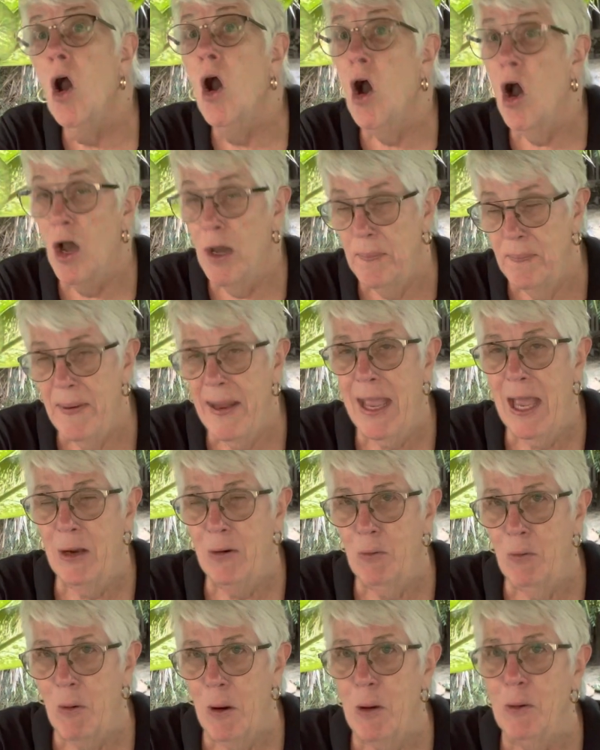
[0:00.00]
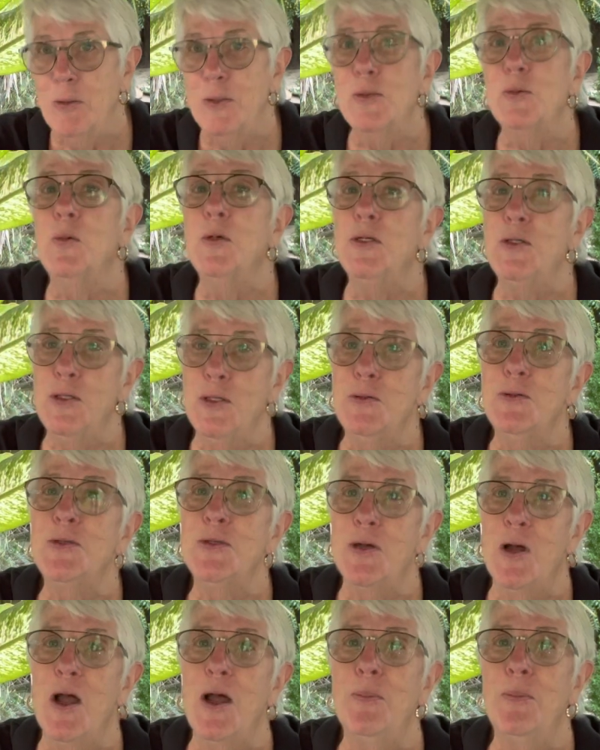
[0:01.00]
on bad roads, which you
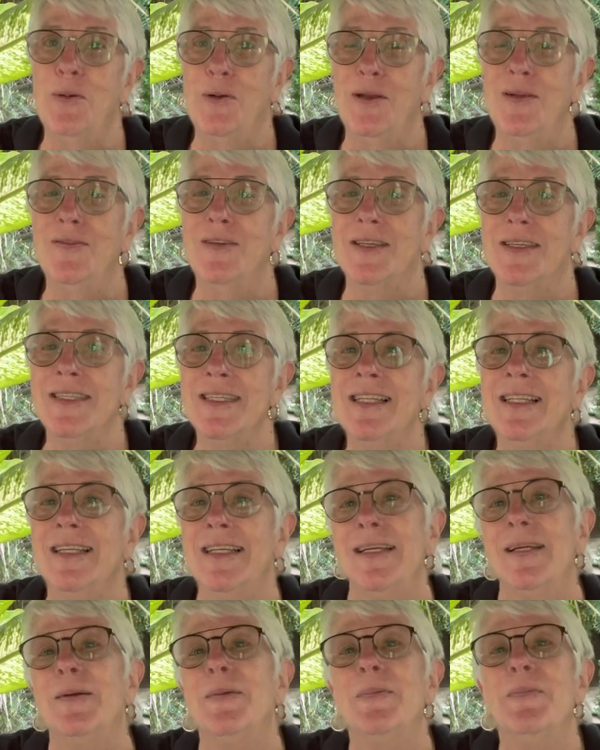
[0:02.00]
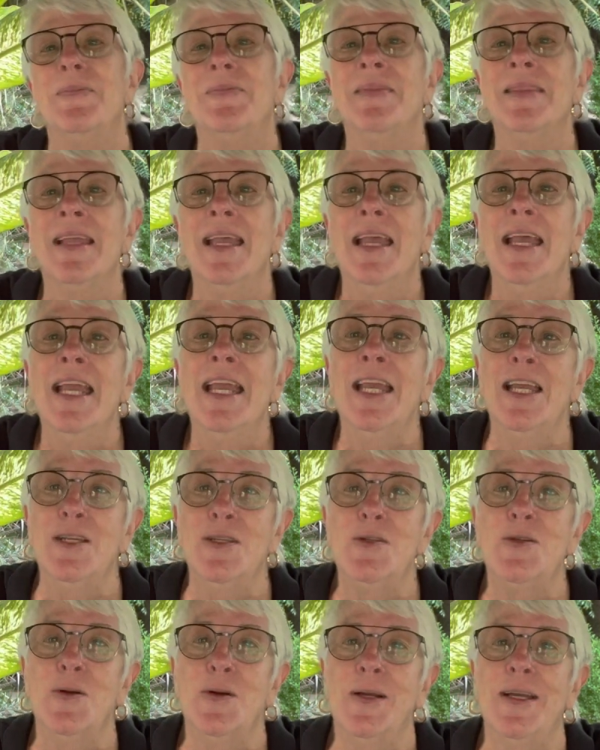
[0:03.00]
saw previously.
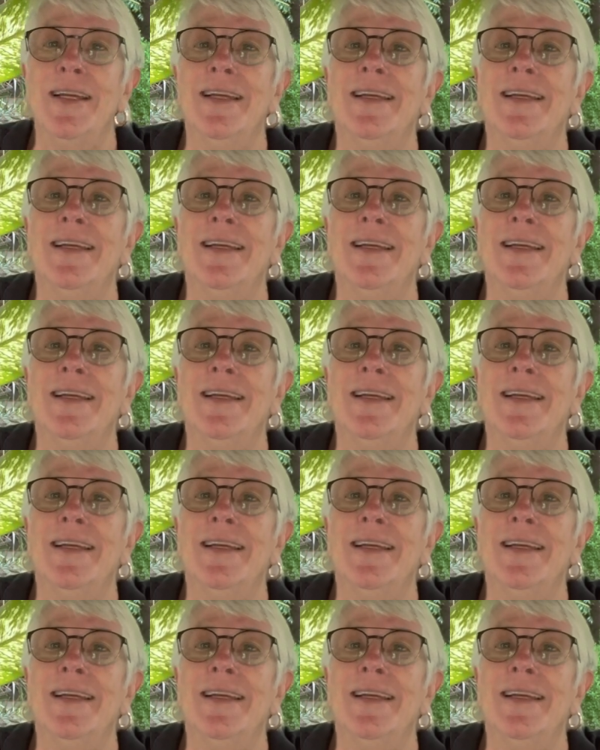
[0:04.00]
Enjoy.